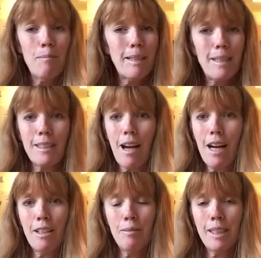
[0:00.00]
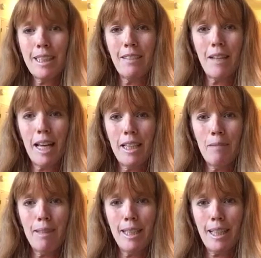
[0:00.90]
because I don't want to give
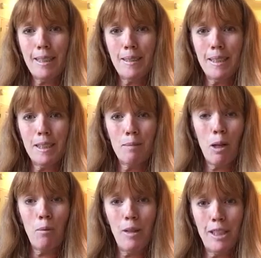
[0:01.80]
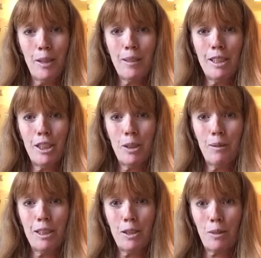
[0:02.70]
anybody ideas about what you can do
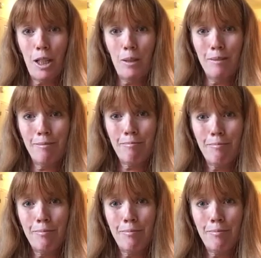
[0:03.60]
with a drone.